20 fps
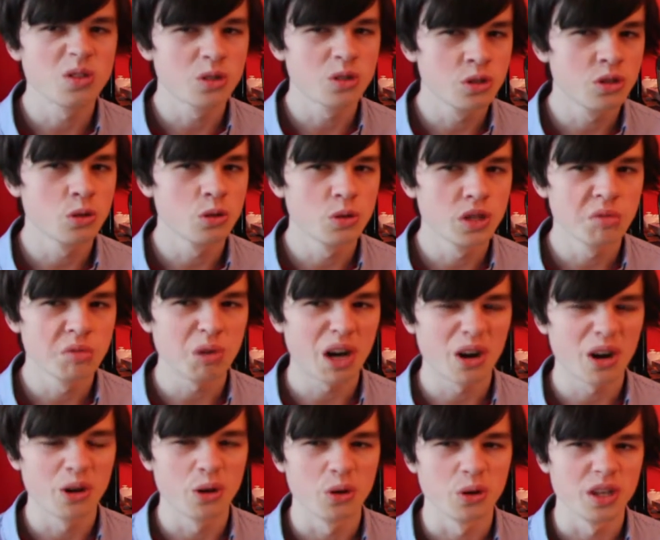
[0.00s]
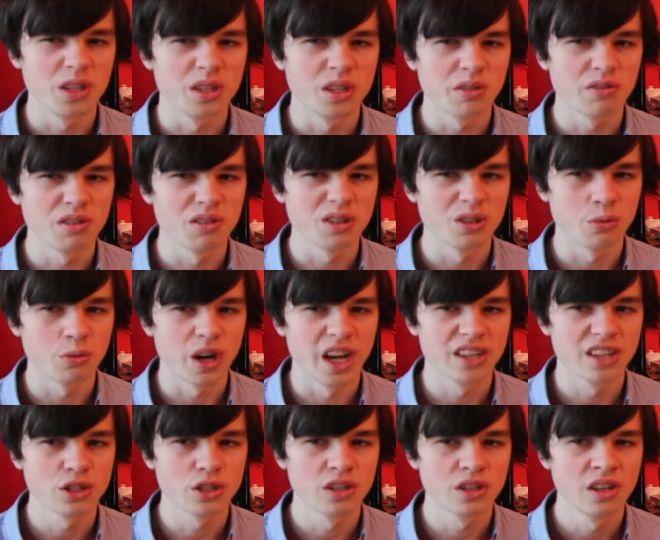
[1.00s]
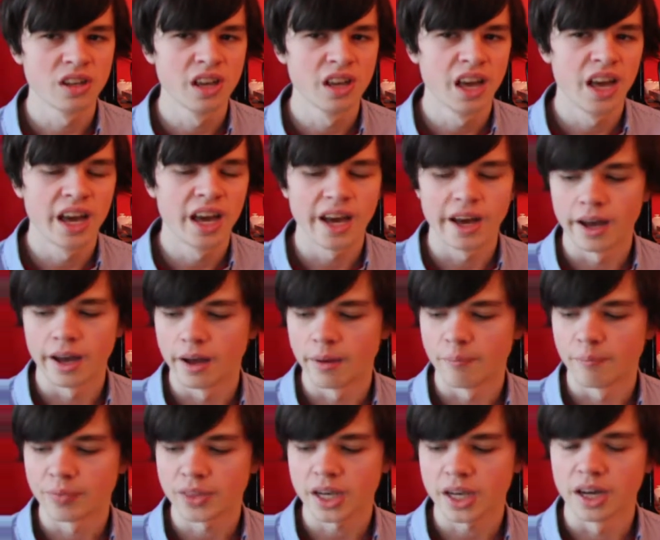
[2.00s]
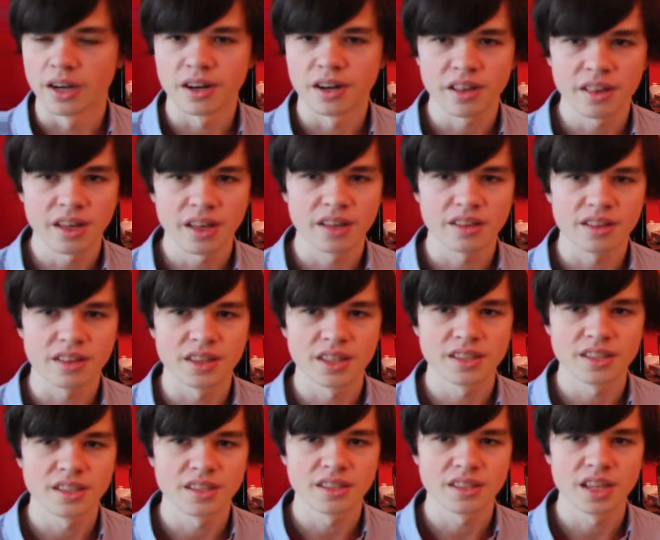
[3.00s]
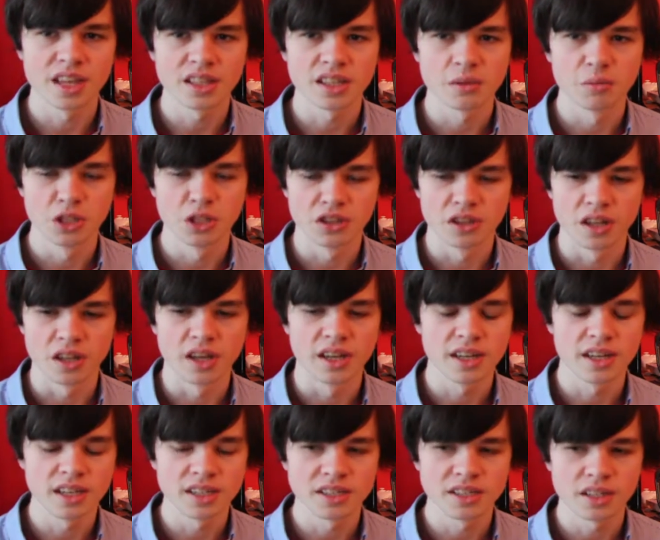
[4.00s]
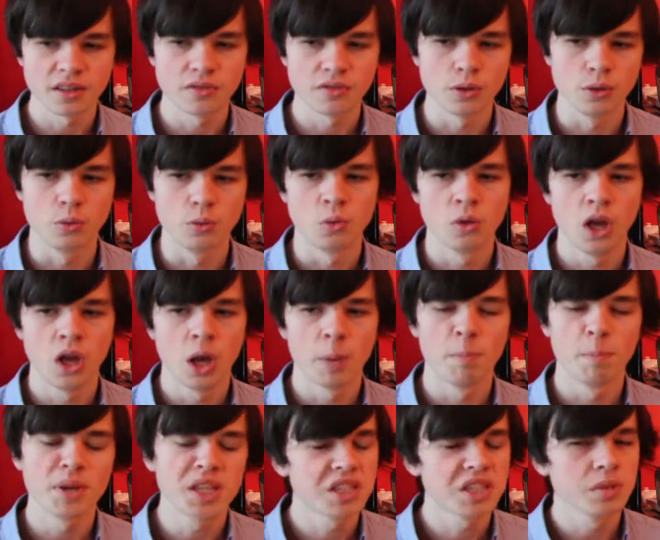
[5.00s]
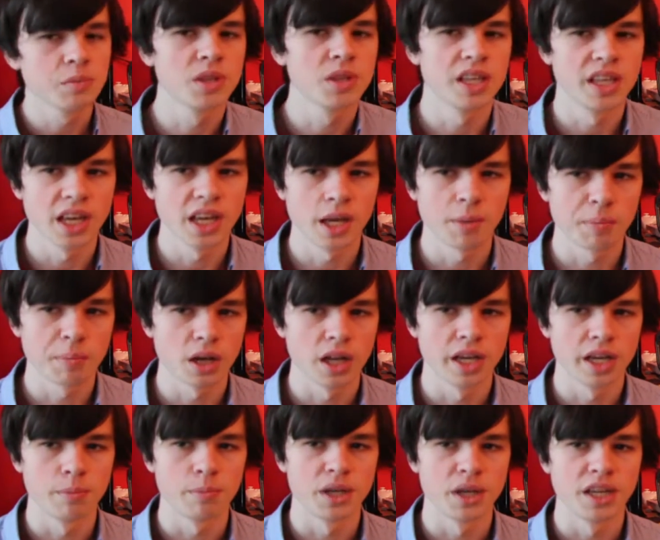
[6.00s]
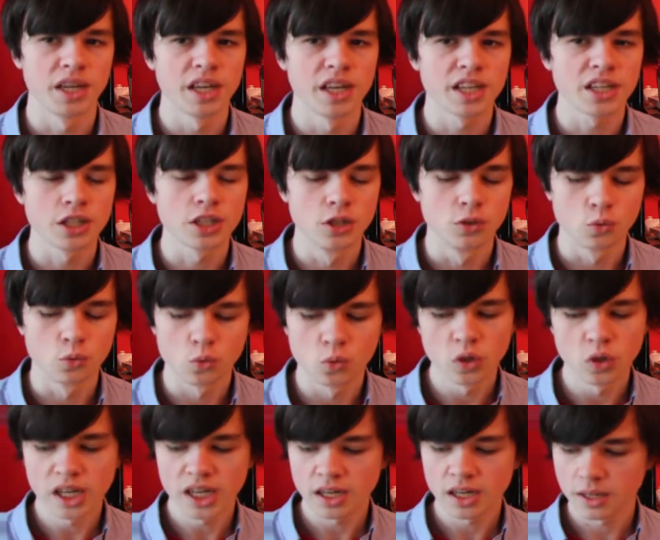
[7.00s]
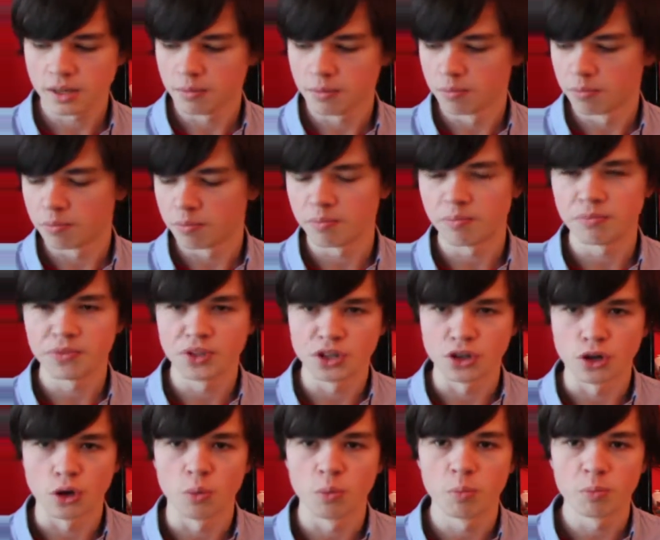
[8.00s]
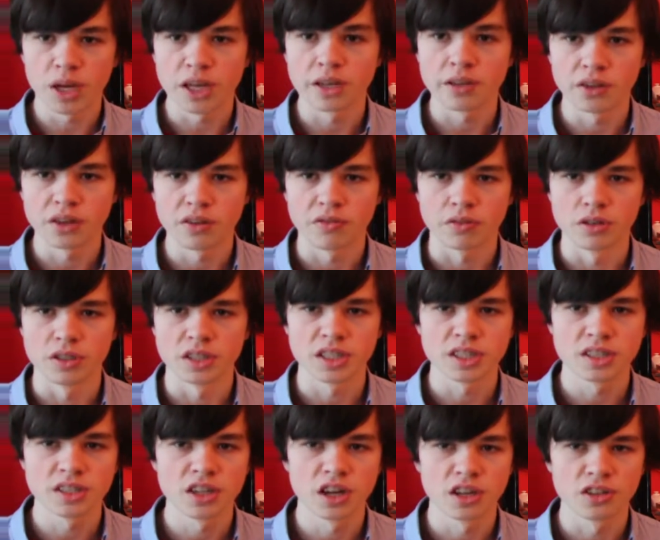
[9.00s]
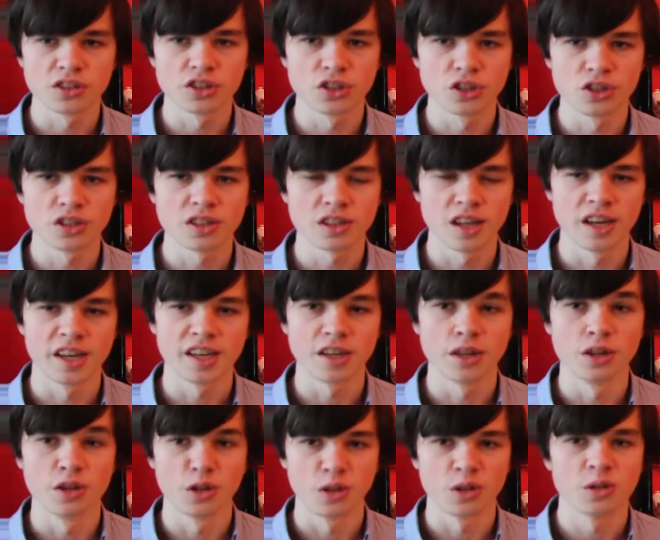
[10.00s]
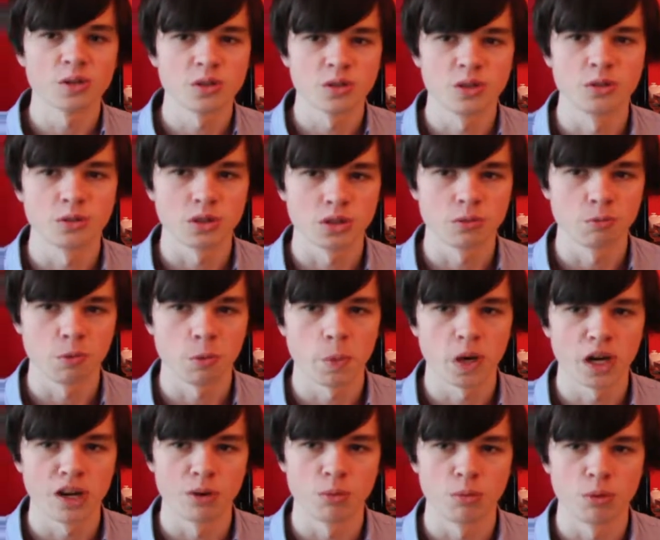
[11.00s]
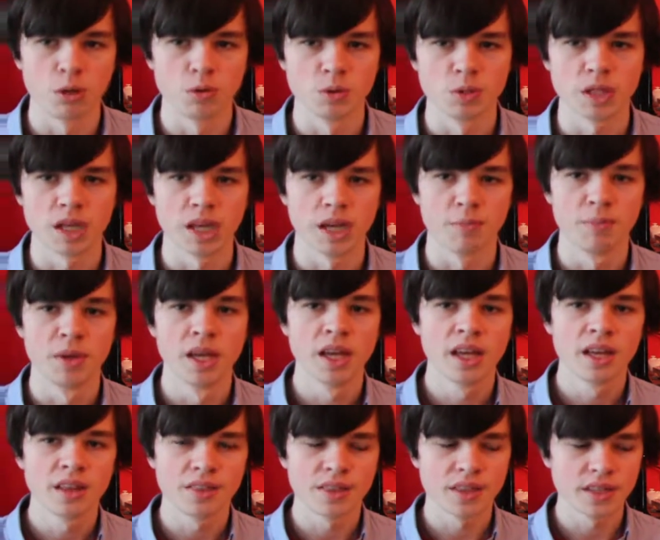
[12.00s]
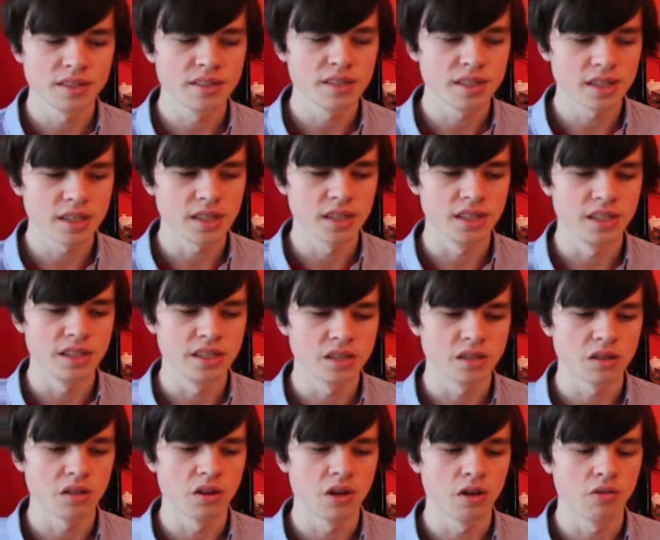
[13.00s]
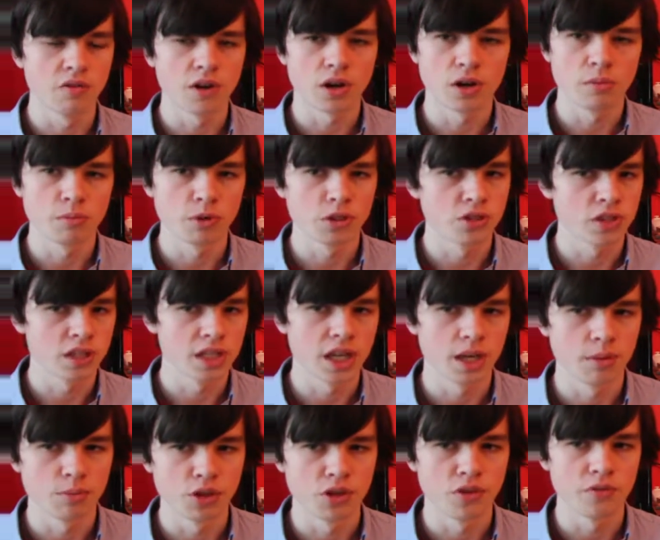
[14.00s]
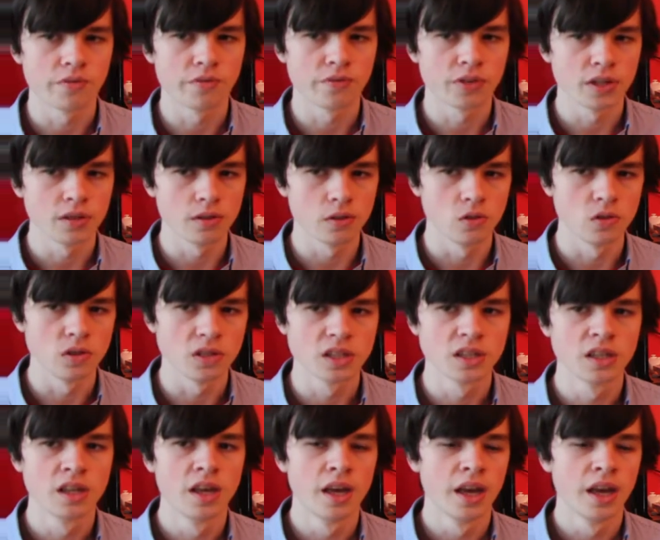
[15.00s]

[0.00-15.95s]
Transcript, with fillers: 2D Mario in a different direction. Um, and I think this is testament that at least if you mix up the gameplay a bit, it can really, you know, make a difference. It's not just like another new Super Mario Bros. game. This is very much a game that it feels